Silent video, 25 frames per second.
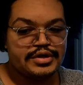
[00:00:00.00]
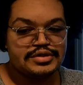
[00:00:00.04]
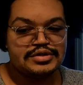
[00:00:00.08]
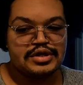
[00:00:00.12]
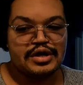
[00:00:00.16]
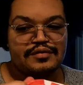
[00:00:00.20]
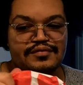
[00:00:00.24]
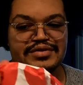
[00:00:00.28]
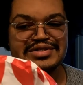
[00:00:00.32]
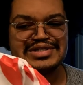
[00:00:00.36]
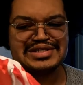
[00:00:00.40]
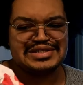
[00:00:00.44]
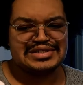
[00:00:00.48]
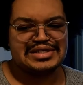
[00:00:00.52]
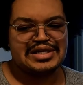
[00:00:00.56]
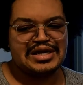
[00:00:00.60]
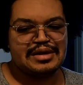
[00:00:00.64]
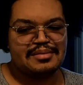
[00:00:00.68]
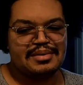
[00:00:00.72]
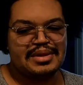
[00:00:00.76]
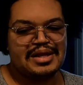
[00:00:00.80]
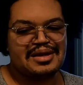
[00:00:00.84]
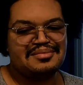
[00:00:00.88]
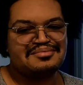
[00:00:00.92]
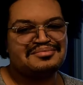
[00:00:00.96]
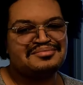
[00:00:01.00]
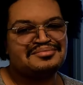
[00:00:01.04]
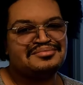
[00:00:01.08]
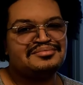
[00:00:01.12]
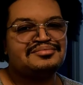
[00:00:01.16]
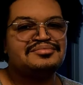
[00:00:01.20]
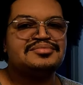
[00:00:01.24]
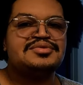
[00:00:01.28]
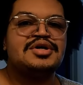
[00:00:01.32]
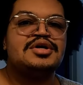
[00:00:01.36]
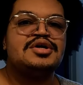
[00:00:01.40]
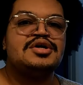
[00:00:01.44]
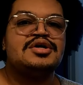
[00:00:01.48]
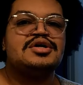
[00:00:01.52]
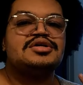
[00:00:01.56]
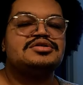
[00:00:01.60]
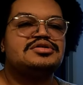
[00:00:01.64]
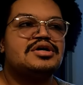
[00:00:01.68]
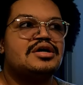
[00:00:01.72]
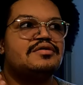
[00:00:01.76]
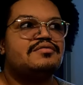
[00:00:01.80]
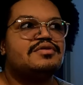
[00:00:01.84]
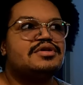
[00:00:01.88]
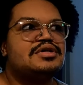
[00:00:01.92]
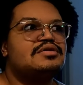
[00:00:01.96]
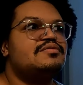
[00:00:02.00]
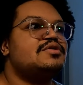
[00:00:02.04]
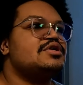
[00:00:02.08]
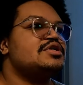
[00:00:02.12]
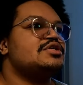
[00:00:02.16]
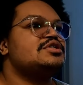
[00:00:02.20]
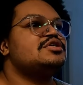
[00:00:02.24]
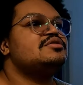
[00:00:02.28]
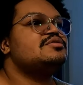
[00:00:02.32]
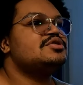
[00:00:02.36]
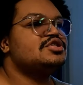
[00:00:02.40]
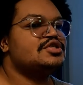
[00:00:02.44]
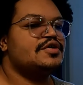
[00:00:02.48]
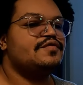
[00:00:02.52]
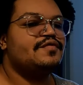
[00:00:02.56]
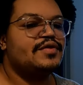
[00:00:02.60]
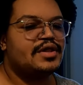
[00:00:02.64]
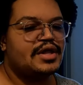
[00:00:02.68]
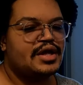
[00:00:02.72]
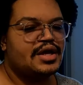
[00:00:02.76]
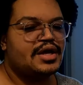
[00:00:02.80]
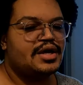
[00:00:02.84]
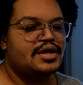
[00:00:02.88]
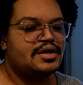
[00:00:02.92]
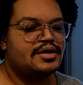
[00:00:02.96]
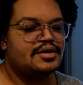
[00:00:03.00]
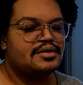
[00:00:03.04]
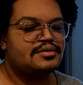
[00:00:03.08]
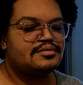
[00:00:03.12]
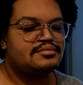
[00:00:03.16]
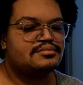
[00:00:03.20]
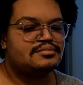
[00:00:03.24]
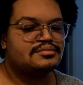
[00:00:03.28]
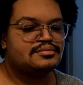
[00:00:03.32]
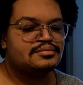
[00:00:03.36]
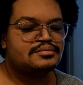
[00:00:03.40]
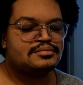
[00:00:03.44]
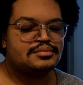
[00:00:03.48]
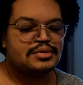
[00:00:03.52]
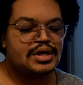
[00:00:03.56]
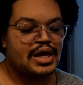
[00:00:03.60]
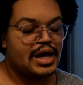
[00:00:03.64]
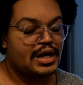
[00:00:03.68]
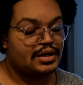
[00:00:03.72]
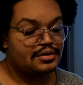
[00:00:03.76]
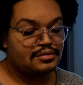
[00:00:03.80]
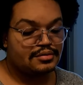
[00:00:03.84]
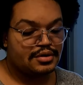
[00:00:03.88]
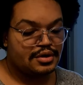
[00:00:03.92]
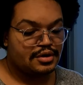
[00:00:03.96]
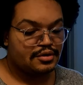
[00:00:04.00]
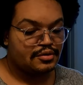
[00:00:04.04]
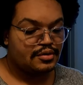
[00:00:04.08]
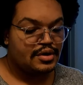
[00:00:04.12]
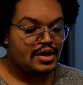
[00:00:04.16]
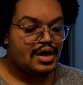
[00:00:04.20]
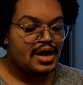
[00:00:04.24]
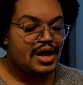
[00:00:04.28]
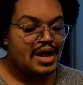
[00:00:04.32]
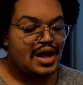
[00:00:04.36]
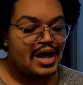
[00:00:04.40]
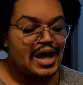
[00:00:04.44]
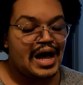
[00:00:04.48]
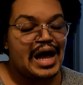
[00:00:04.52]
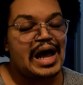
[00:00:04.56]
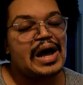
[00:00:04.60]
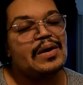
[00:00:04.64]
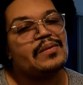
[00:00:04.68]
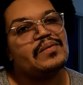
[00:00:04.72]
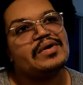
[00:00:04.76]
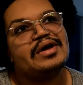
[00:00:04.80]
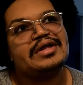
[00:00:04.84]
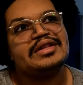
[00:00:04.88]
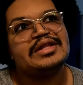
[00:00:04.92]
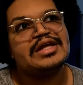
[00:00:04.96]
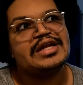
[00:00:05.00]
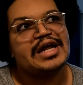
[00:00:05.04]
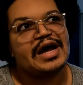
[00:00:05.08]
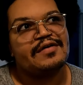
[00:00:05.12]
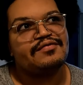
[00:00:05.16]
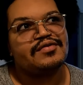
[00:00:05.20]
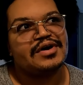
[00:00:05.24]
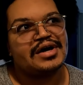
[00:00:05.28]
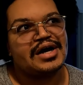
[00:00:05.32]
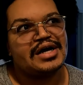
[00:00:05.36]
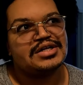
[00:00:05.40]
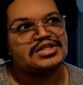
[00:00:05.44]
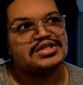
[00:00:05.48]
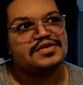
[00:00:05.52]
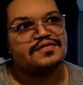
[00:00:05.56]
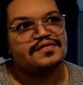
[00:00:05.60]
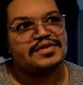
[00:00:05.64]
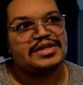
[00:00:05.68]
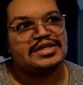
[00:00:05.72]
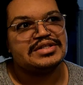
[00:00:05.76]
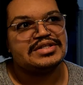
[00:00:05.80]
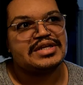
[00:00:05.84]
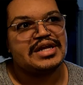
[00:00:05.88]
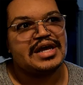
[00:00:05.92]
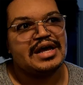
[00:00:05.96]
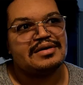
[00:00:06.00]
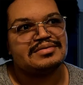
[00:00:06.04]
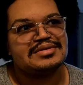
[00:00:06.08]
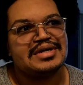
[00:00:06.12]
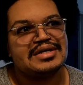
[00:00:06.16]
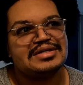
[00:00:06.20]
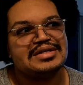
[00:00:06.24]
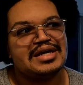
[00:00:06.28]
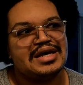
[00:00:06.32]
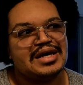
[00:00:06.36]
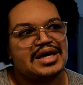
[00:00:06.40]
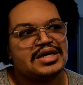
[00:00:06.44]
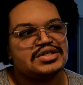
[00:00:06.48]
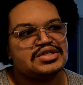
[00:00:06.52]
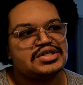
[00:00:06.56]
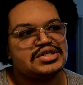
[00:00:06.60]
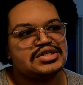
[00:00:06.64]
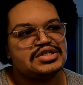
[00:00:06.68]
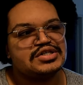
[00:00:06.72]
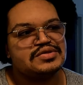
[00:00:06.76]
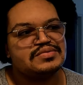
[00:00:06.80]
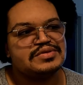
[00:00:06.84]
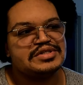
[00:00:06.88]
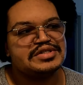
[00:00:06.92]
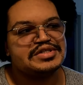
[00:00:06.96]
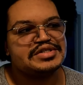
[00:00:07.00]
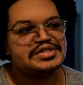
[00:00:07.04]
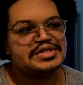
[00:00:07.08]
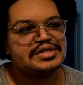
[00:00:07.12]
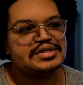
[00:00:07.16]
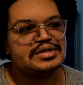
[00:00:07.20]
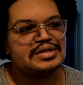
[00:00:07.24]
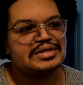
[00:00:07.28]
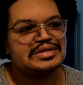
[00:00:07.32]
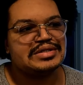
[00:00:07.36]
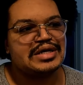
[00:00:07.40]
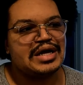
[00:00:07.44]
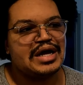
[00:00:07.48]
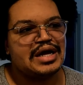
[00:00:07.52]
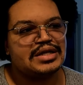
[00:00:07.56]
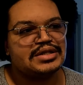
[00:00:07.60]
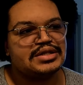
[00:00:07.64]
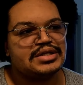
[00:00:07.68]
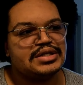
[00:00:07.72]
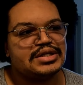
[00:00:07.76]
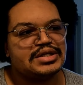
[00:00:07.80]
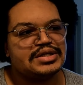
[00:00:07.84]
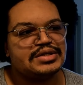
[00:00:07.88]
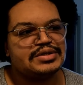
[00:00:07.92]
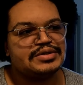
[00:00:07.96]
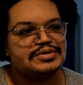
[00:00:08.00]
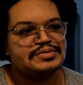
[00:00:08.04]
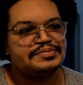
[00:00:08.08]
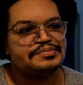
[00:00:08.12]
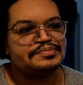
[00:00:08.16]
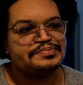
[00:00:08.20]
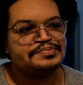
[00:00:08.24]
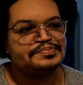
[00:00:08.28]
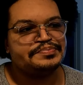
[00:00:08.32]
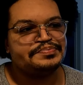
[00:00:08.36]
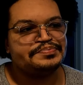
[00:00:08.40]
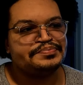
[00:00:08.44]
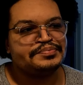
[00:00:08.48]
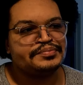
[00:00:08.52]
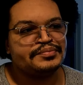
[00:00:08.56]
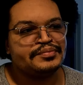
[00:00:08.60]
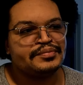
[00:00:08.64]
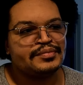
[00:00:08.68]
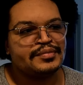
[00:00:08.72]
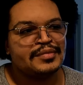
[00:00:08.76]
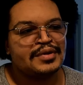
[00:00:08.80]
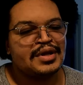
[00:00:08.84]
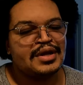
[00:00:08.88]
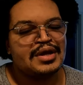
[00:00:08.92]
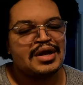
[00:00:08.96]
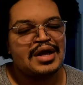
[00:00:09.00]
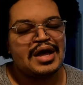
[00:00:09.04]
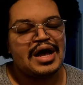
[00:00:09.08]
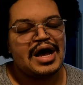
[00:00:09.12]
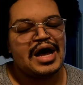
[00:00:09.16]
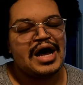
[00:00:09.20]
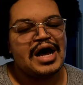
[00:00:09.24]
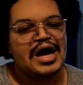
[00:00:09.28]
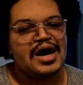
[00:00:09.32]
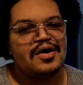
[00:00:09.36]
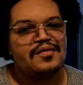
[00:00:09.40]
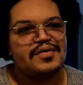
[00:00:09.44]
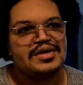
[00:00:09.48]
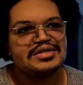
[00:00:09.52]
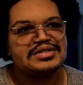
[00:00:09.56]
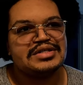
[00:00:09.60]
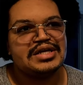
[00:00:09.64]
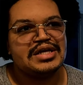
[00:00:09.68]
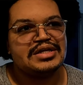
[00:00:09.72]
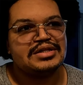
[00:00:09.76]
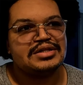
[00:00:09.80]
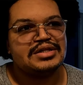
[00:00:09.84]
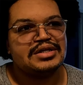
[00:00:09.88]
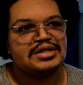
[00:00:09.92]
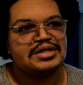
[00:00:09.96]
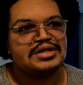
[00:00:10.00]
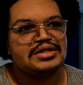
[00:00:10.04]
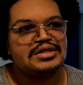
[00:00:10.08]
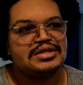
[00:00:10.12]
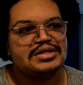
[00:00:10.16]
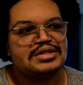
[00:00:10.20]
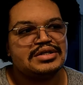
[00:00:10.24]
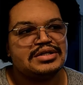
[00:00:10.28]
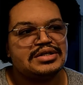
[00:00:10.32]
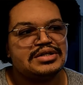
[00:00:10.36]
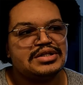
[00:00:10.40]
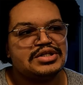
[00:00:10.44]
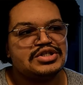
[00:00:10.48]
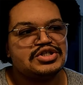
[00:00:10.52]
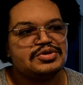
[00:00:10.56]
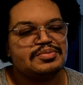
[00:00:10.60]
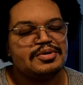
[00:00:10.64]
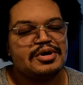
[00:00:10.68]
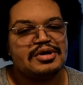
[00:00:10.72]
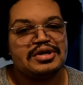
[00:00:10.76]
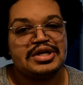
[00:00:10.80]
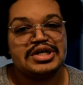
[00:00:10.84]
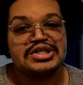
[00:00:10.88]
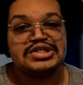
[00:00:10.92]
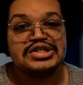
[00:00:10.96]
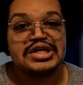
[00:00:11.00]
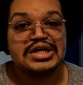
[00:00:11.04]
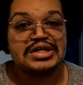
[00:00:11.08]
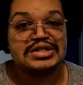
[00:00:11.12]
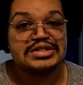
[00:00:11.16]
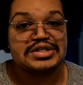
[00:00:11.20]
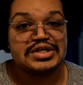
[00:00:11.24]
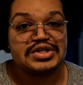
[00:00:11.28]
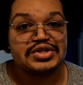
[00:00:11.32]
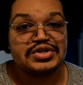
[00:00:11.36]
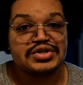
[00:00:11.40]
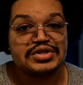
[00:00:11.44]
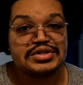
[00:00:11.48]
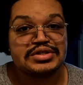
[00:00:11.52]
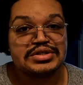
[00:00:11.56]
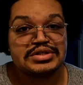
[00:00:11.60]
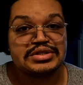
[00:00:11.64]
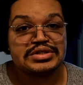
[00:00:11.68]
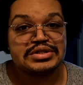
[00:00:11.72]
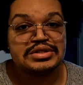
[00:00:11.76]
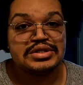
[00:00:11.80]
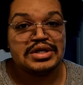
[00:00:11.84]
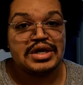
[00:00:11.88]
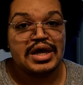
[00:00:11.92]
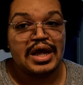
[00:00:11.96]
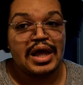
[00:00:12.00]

So ever since then, I've been like, do I really want to deal with Chick-fil-A? I don't know. And then after I got Chick-fil-A today, I was like, dang, I should have just went to Chili's and got the, I always get the Chipotle chicken tenders.